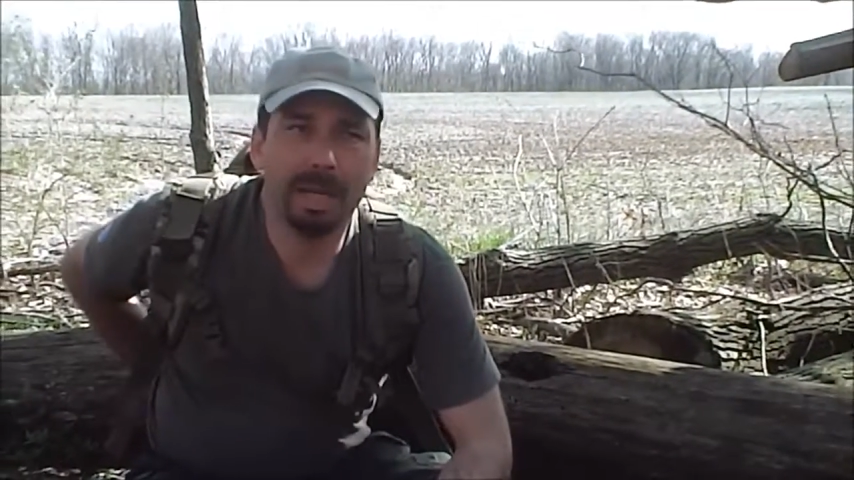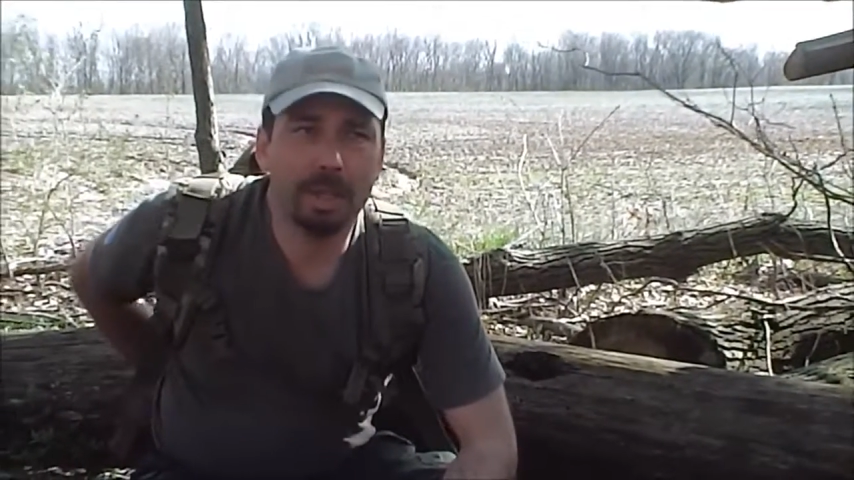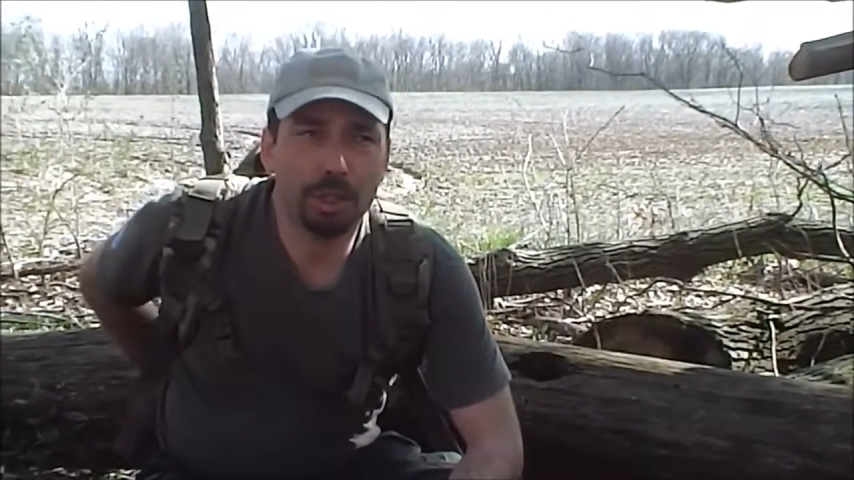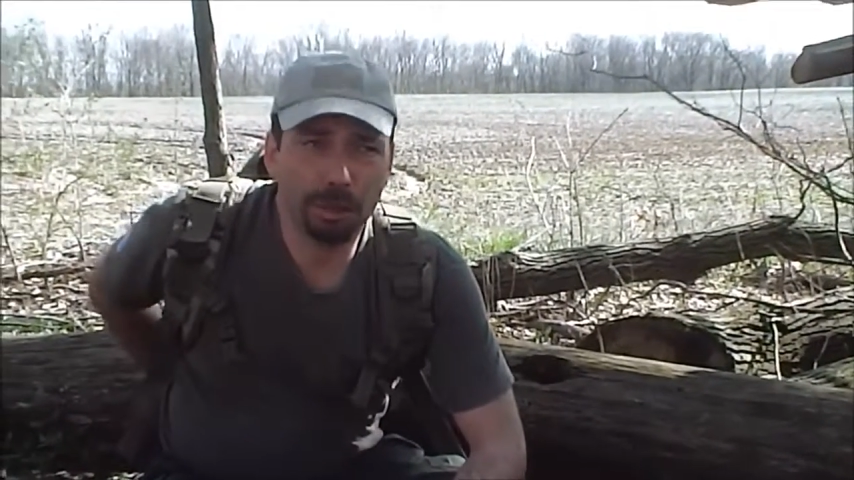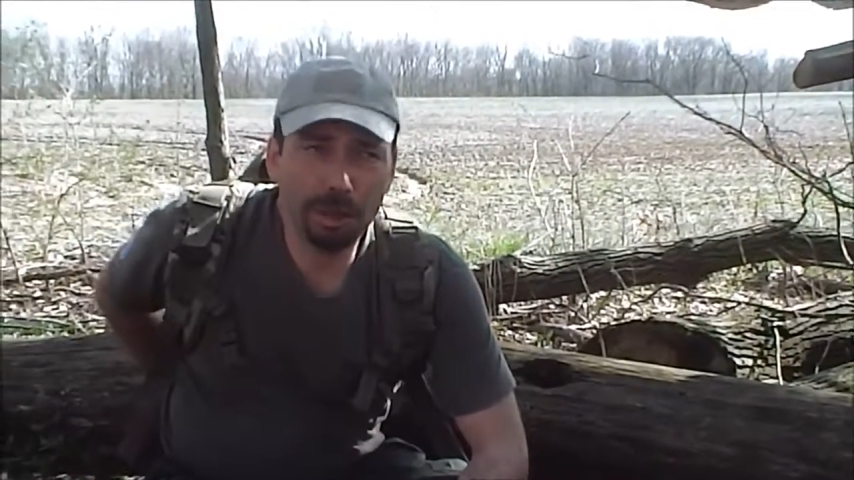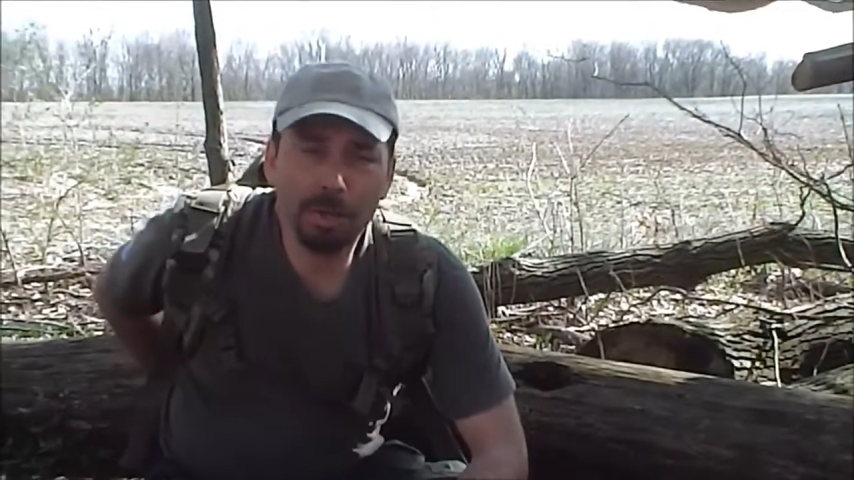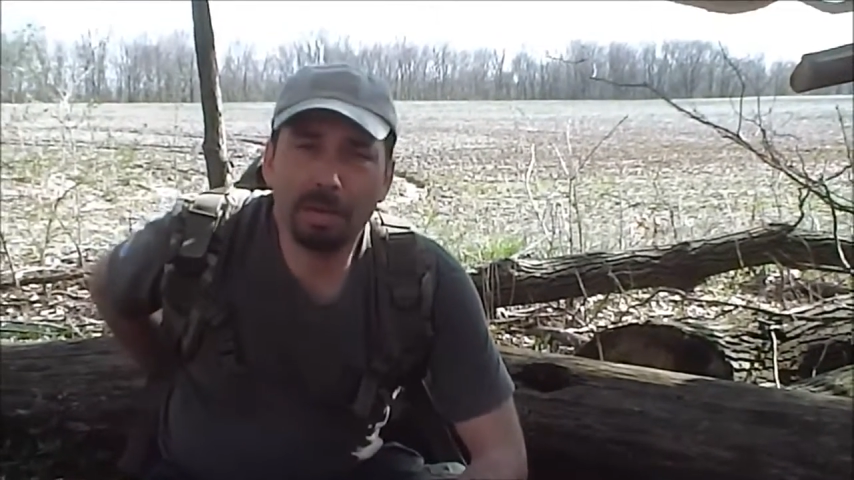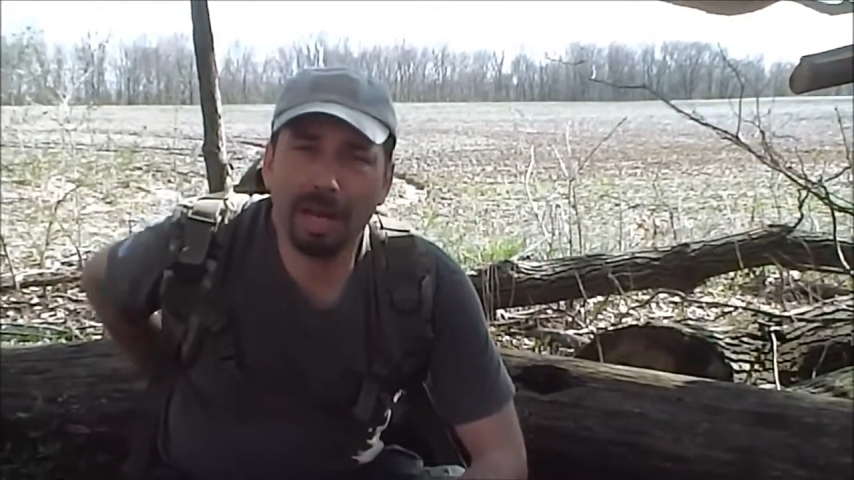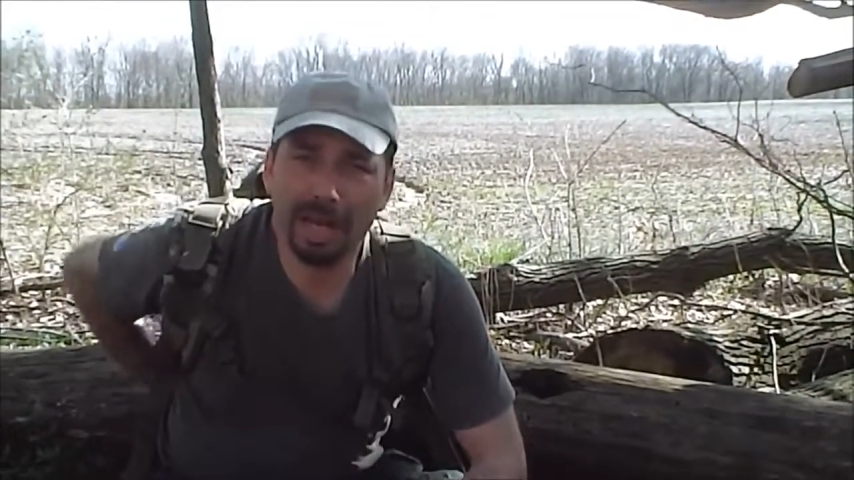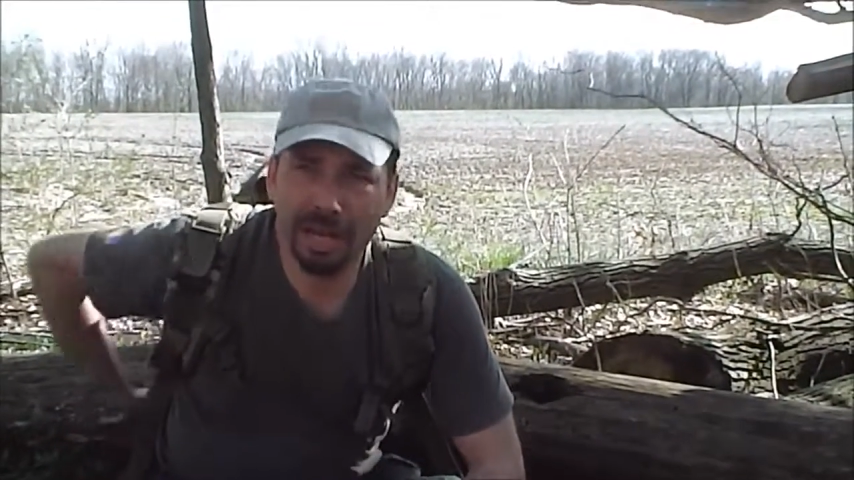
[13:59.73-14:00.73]
make sure you
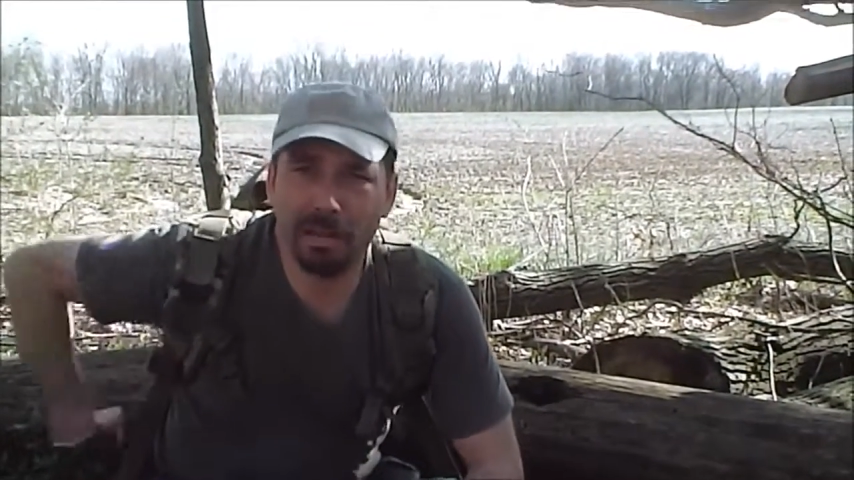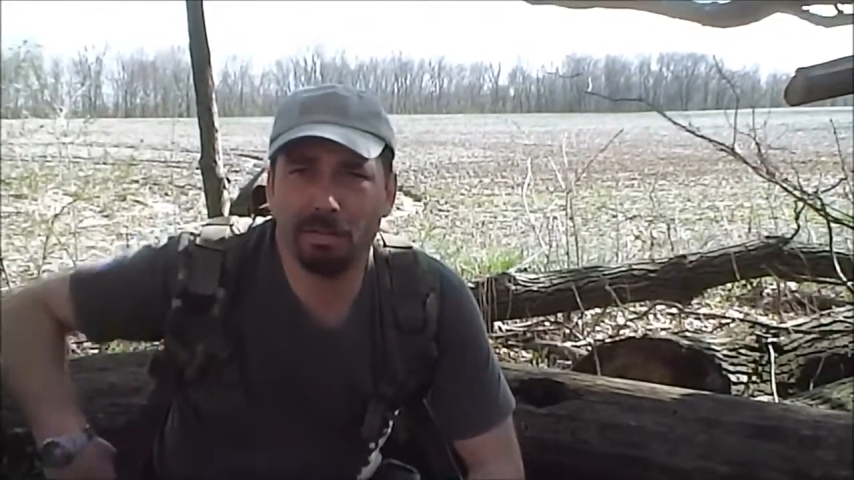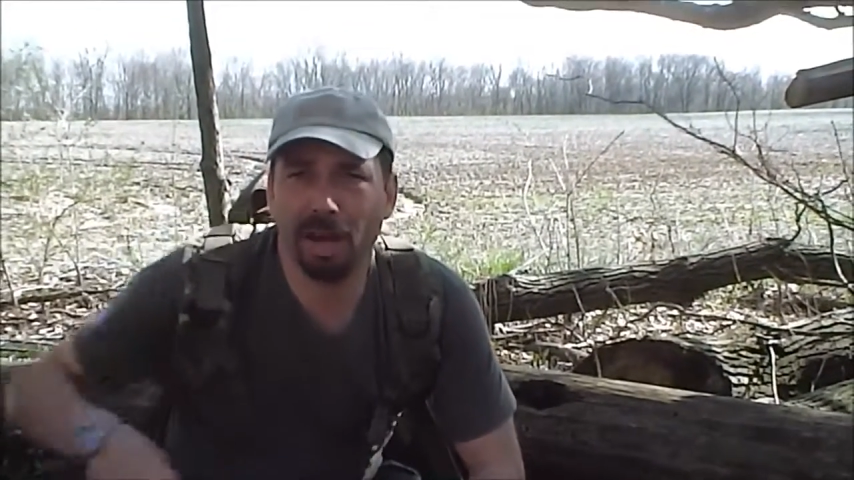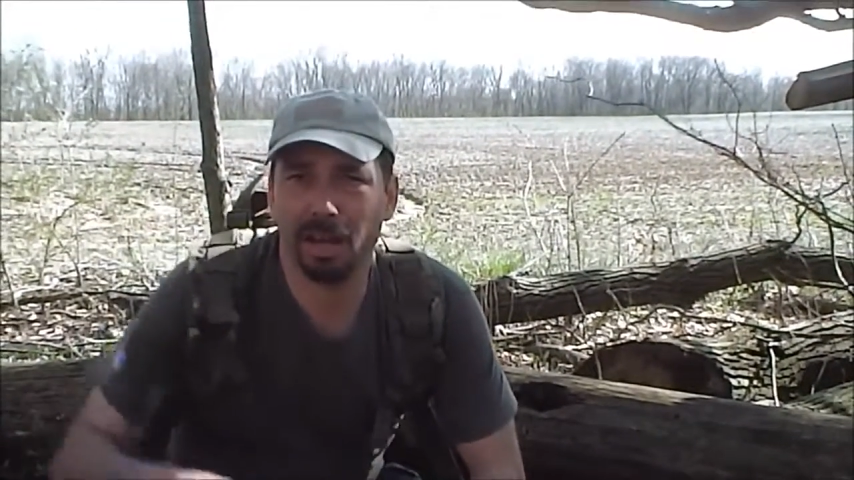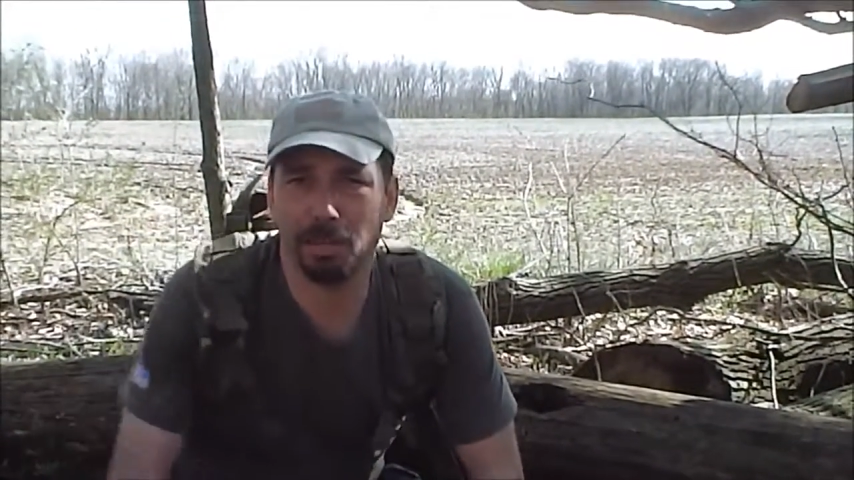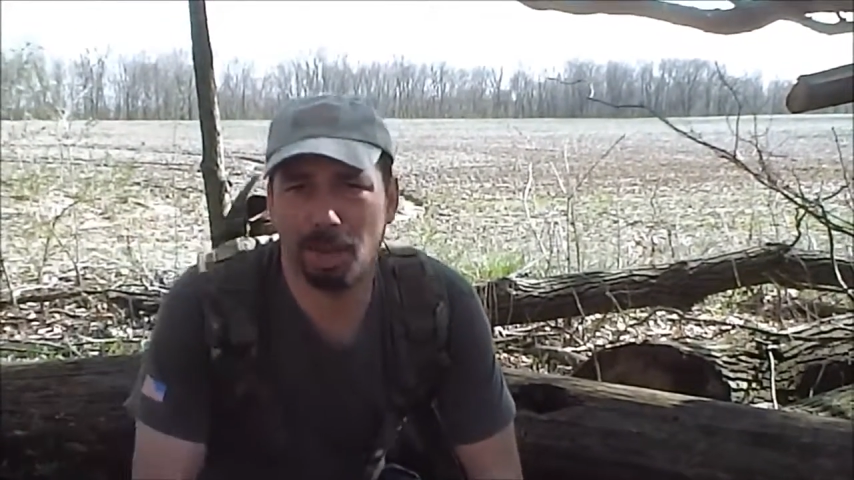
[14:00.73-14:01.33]
can identify the